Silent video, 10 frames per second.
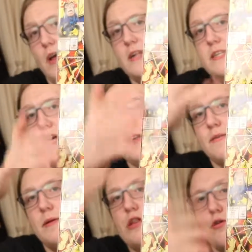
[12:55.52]
It's a
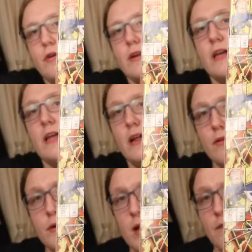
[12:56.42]
majority
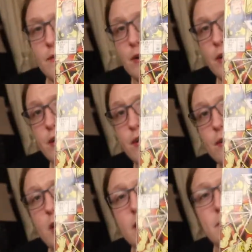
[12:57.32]
yellow cover here.
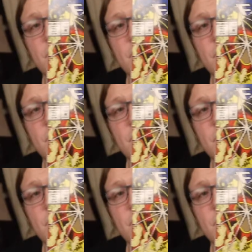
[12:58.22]
You got it